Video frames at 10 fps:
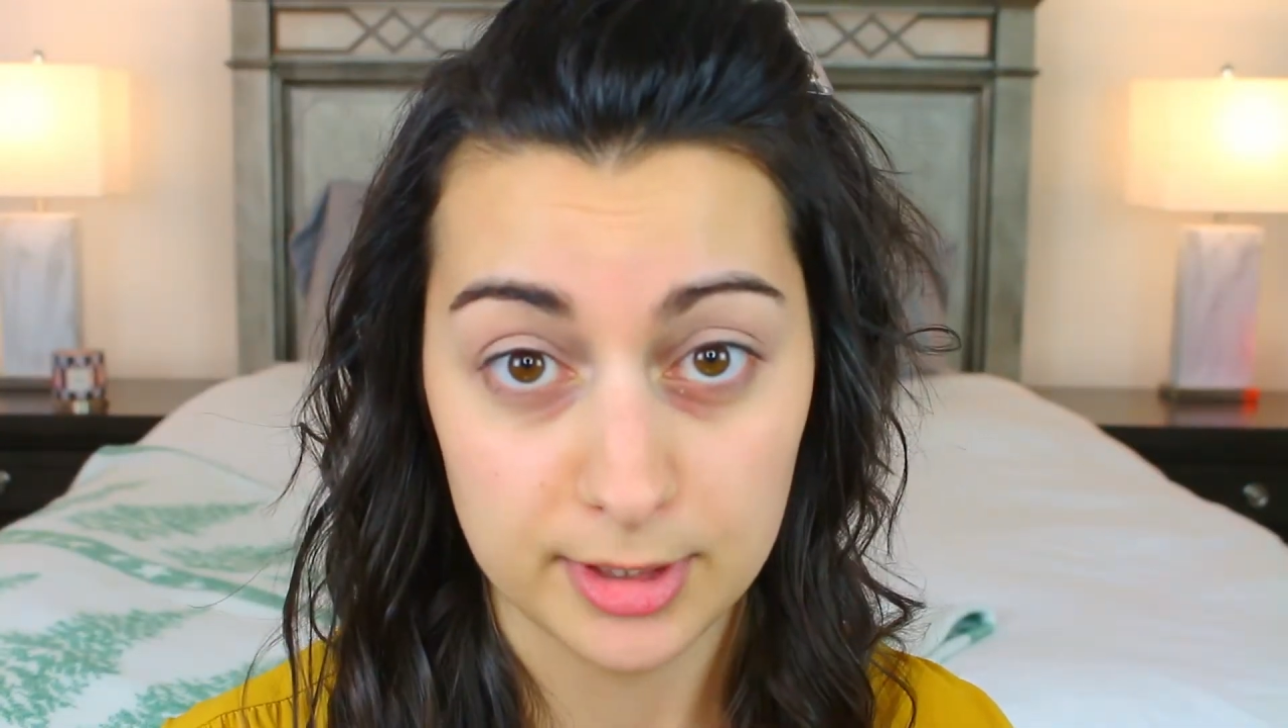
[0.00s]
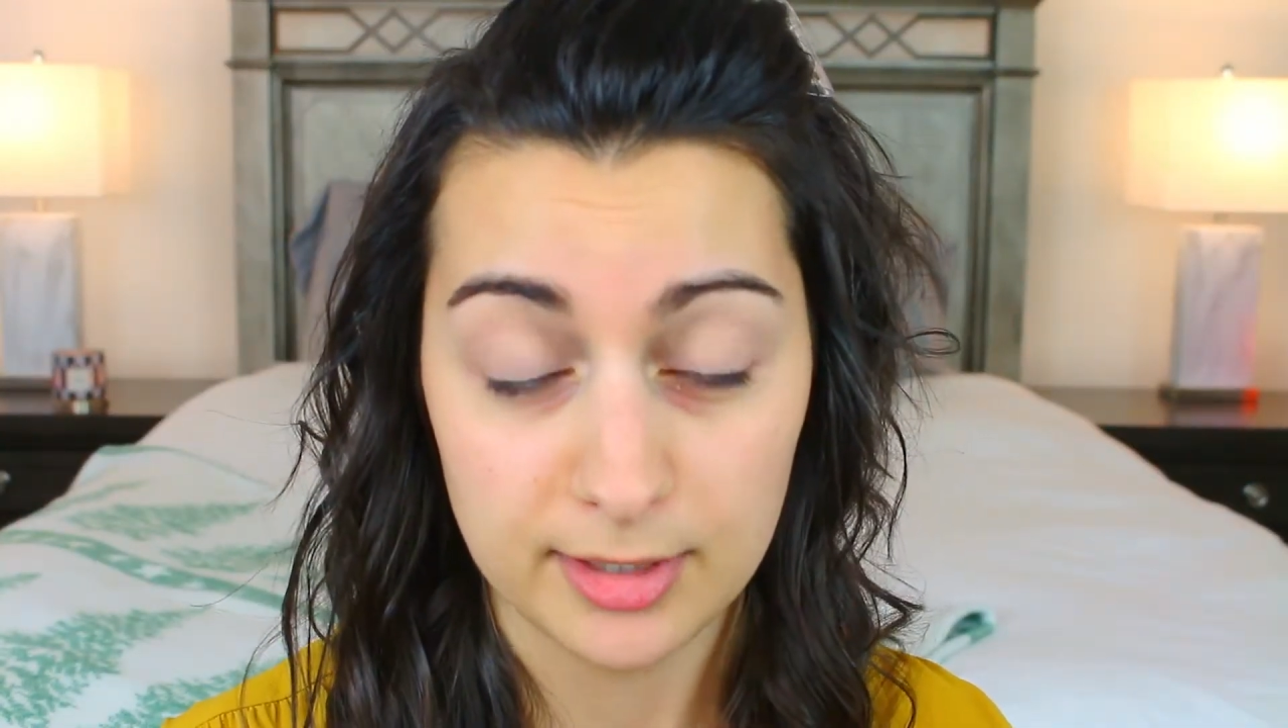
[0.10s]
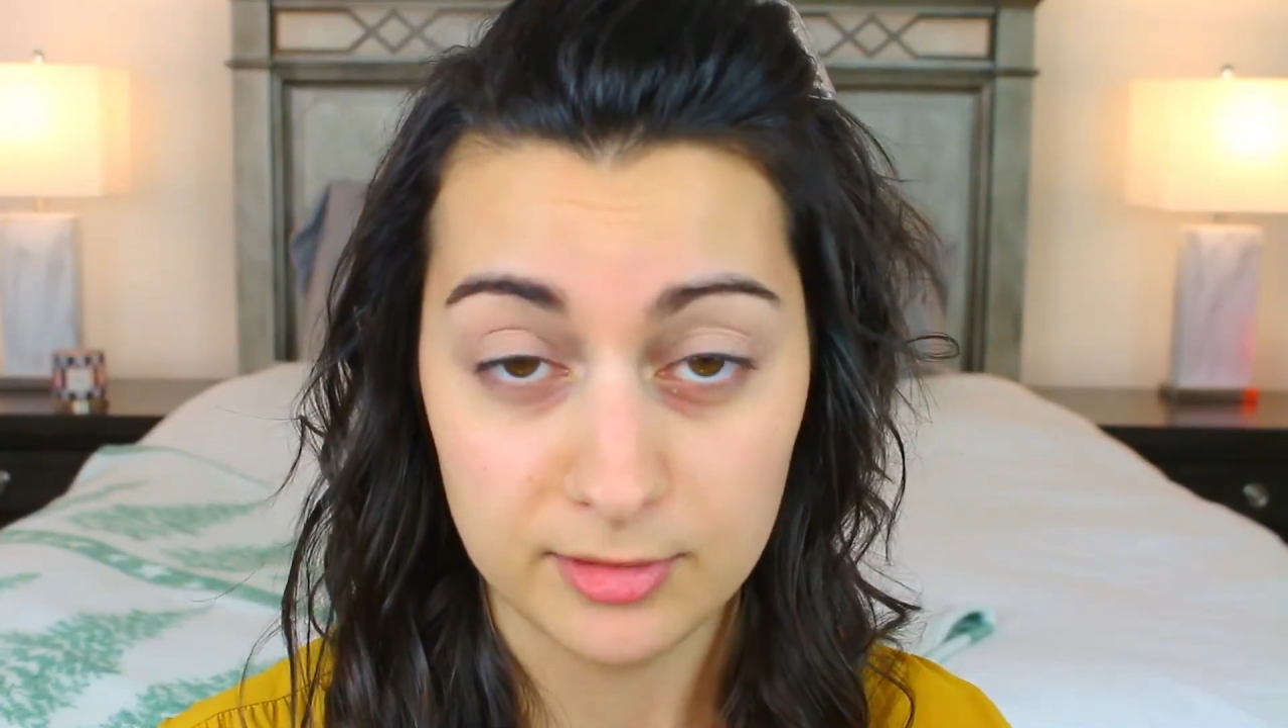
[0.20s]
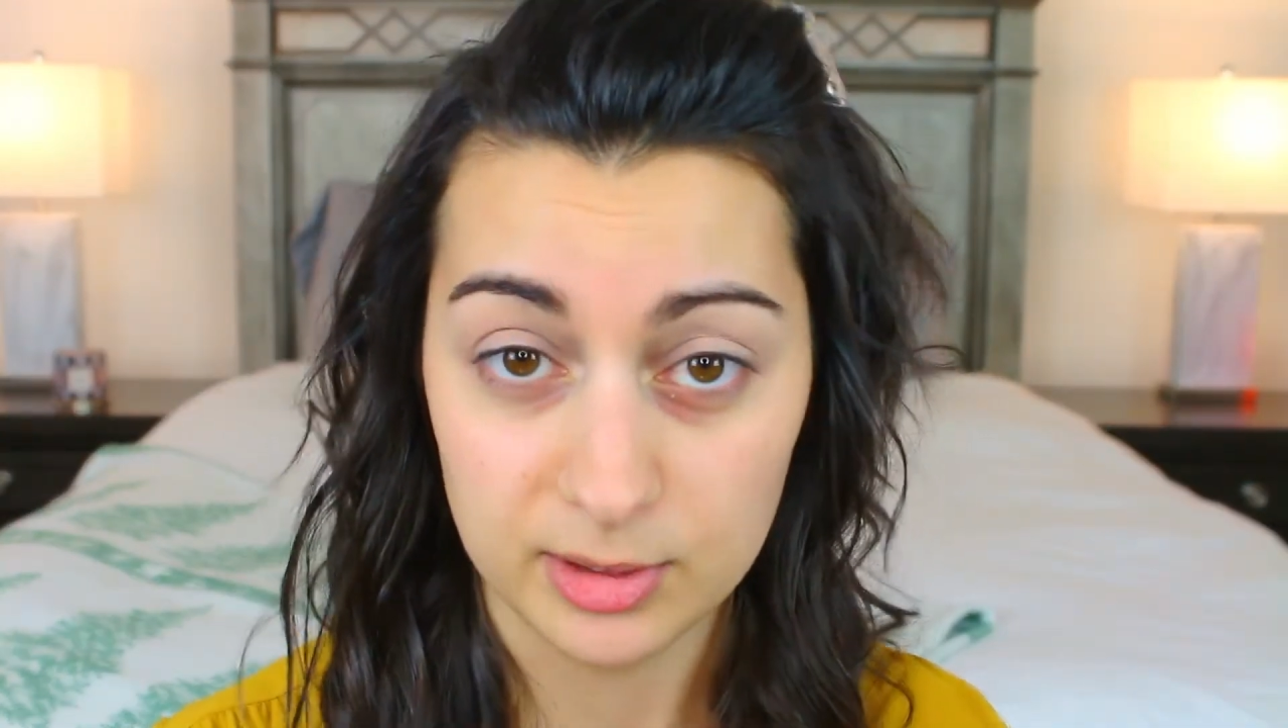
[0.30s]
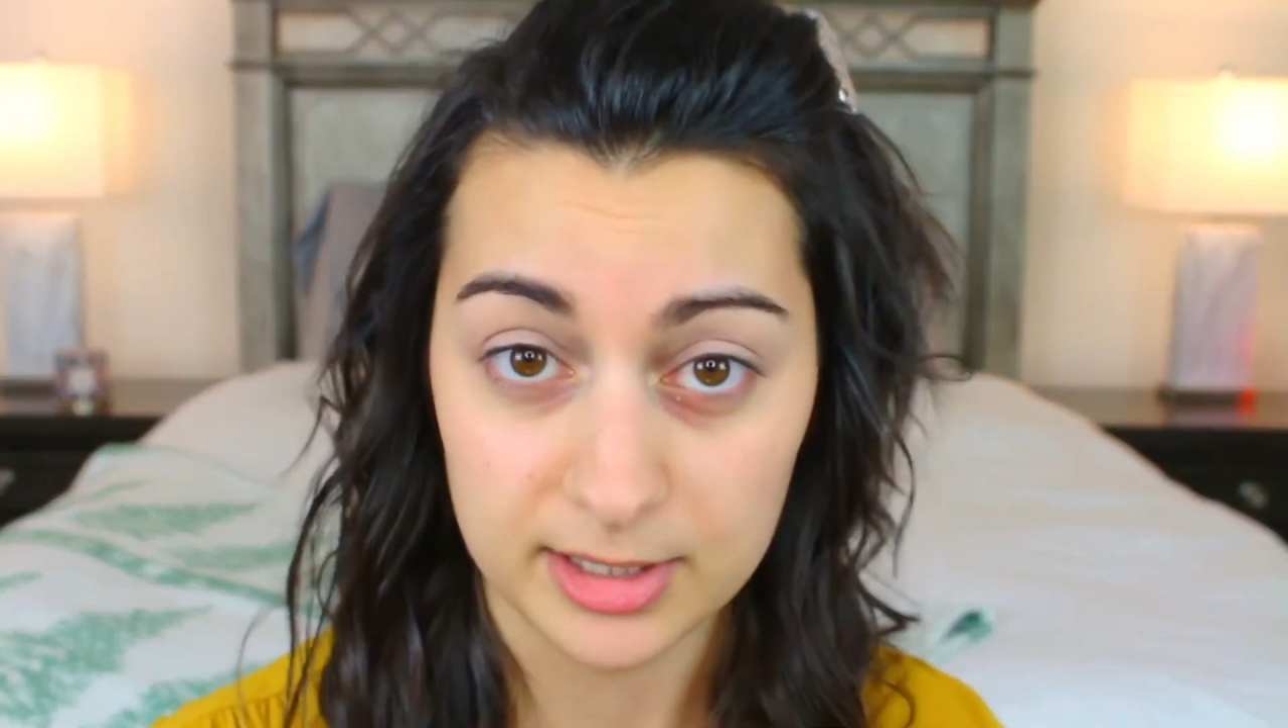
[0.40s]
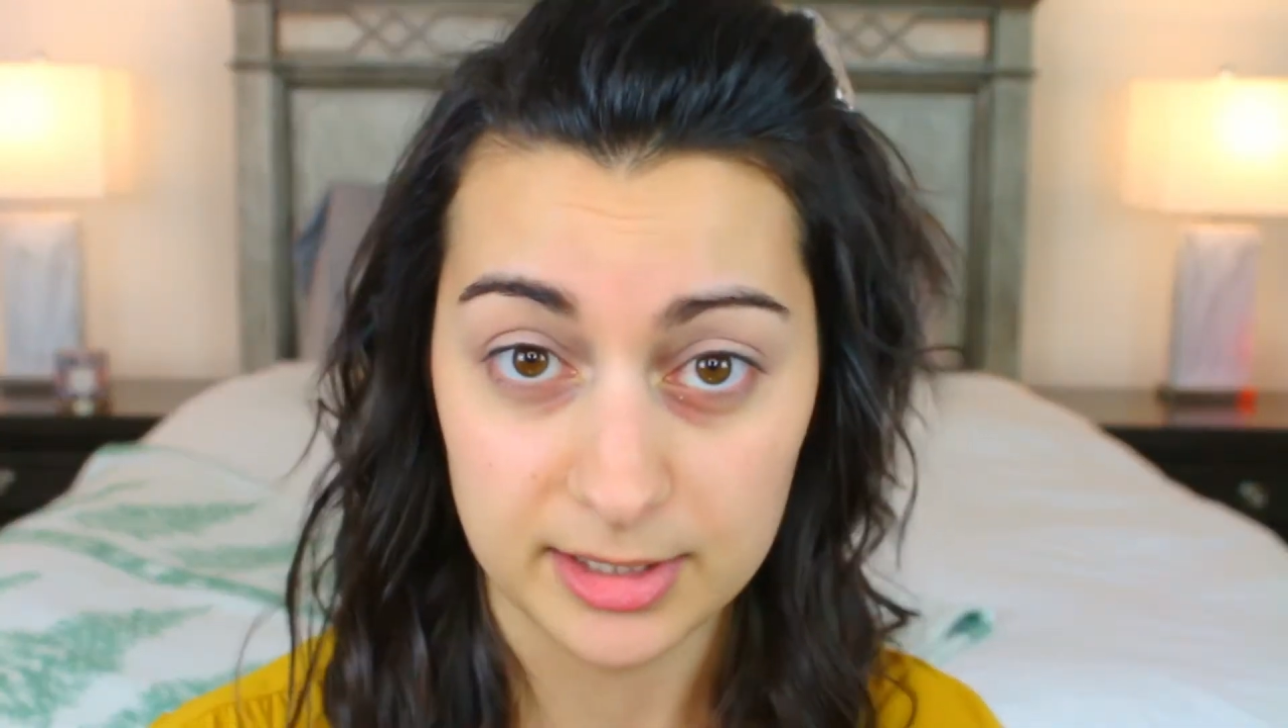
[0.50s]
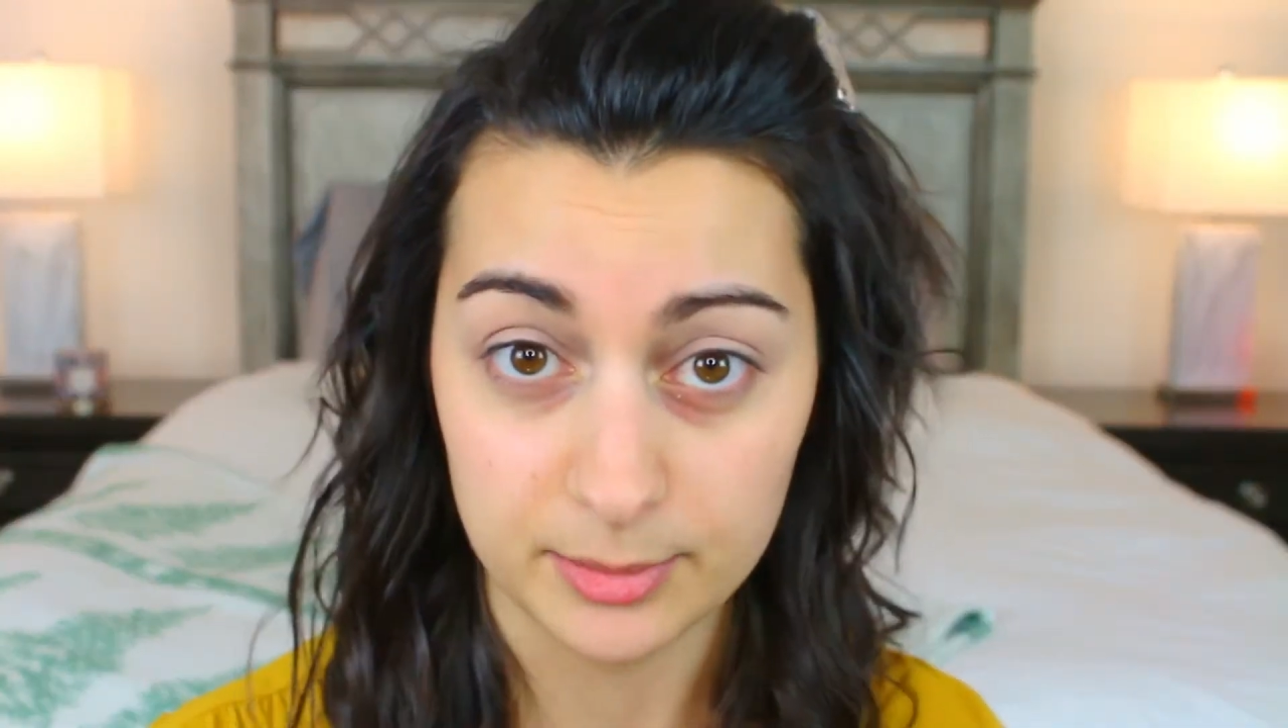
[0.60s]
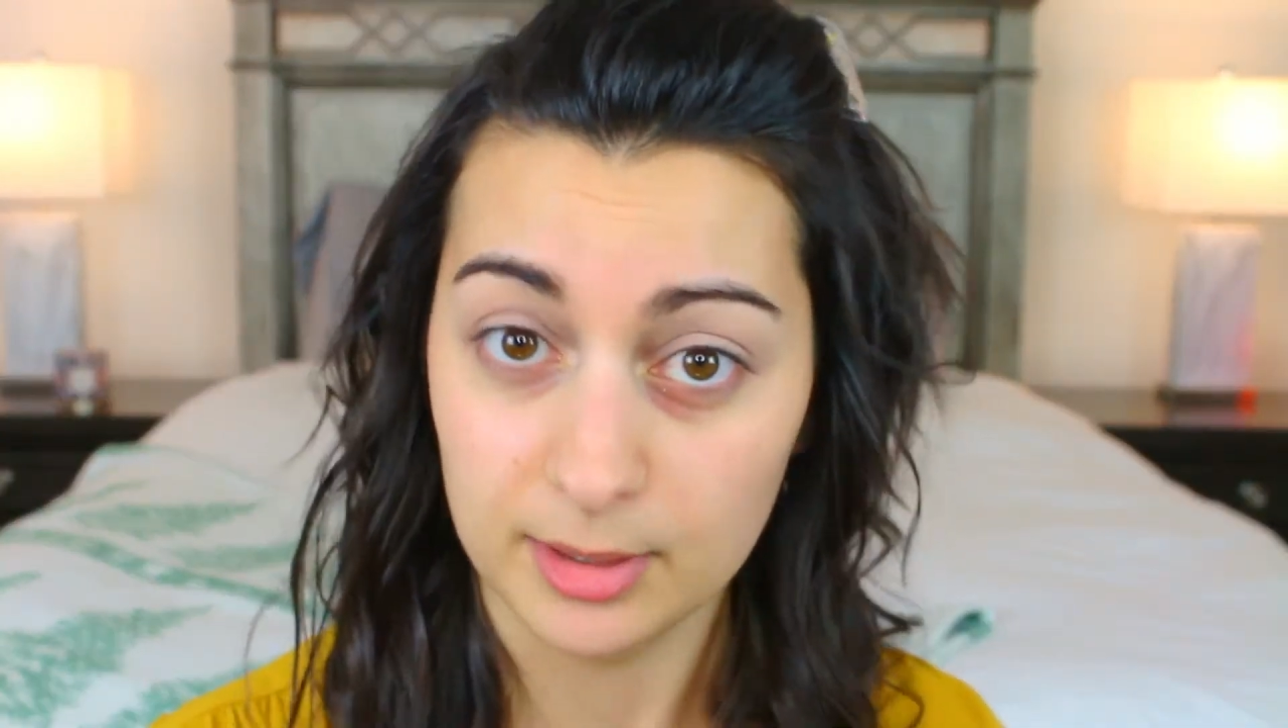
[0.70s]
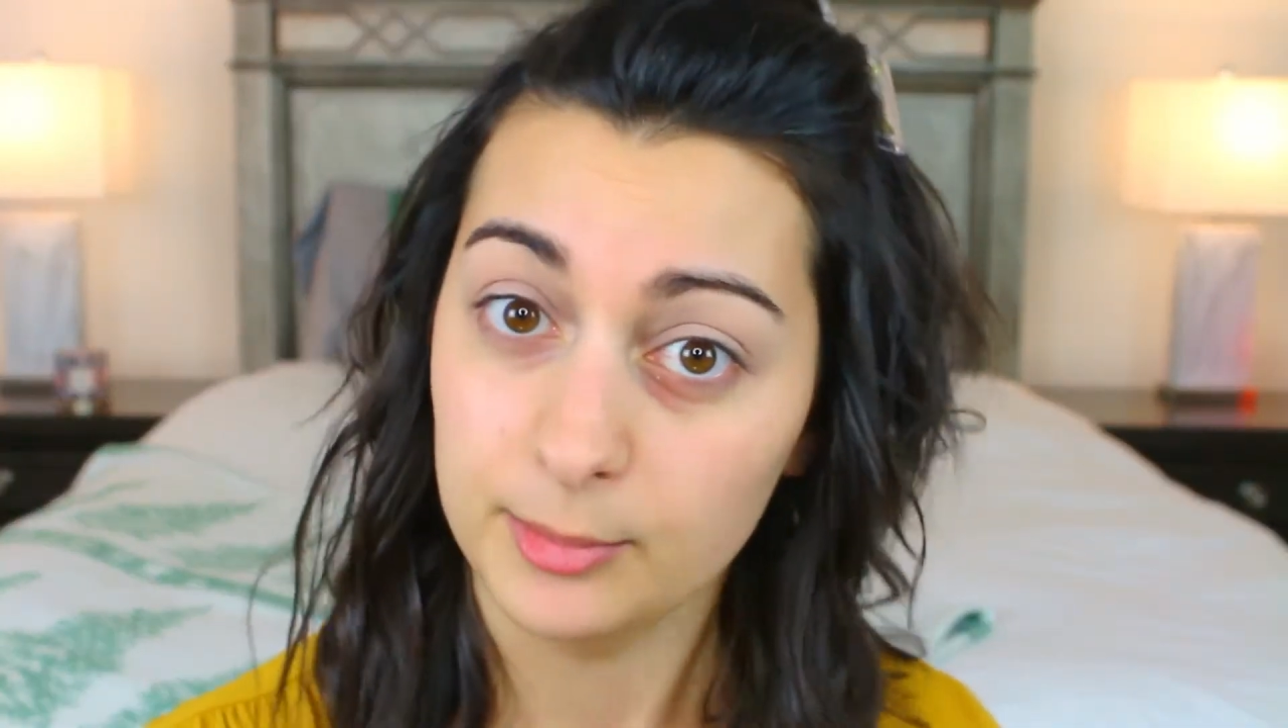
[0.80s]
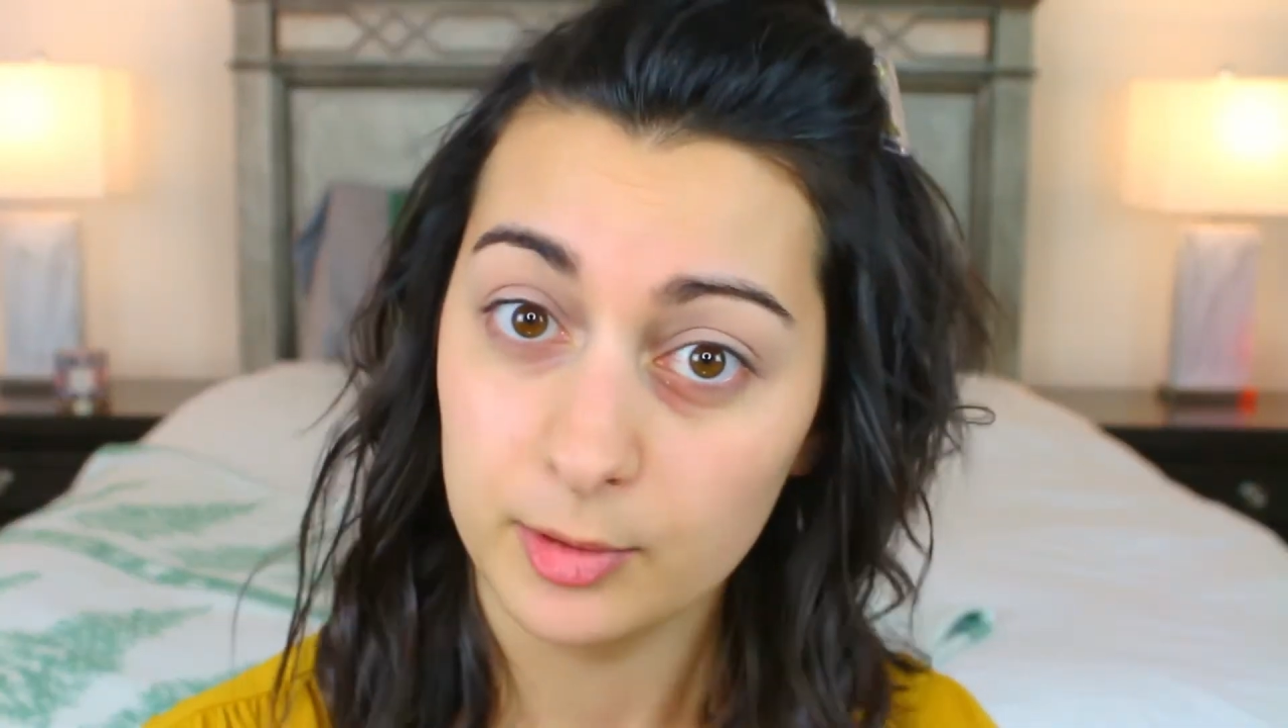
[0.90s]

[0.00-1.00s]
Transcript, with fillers: have no idea what I'm